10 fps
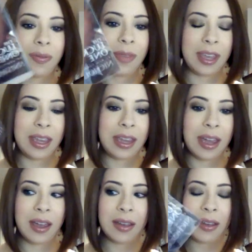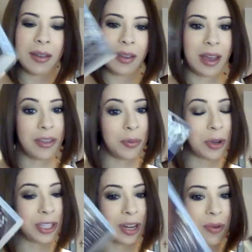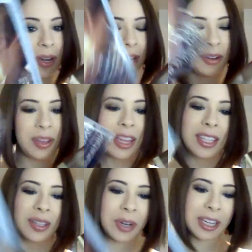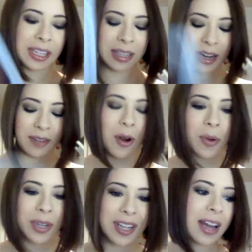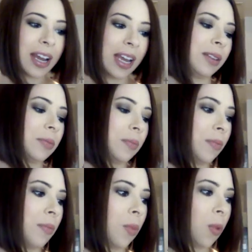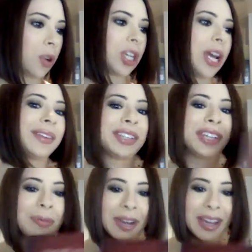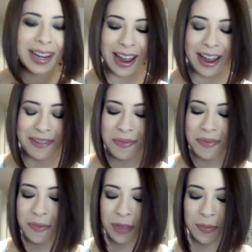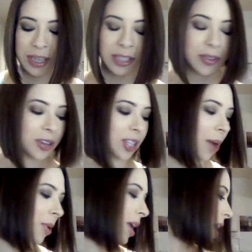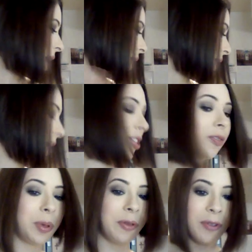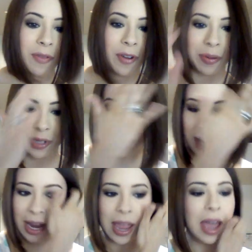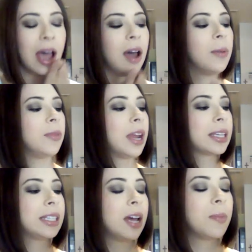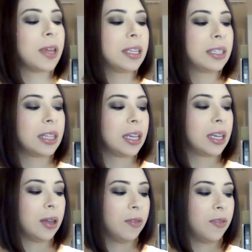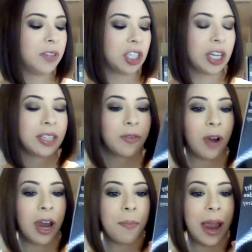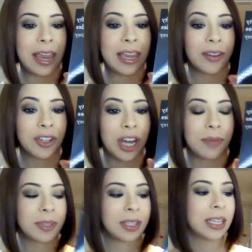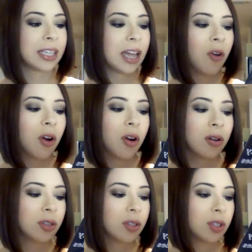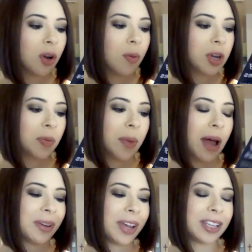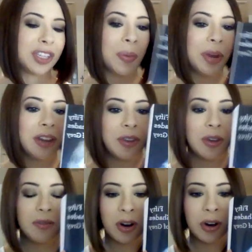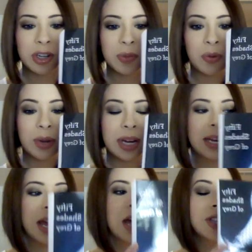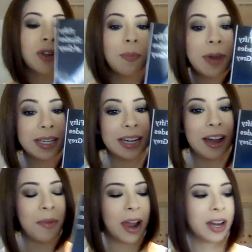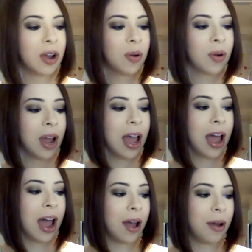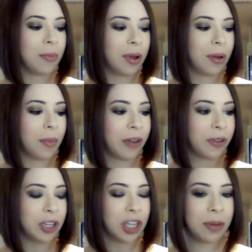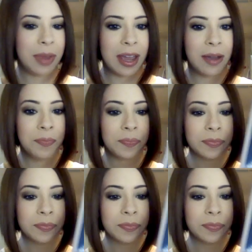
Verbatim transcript: the other books that I read, you know, the easy reads, and then I've always got a more challenging read um, with me. So there's that one. That took me forever, I'm sorry. Um, next up is the Fifty Shades of Grey by E L James. This I've heard so much about, and so many of you have encouraged me to read it, so I picked it up. I know um, my friend Jan Mia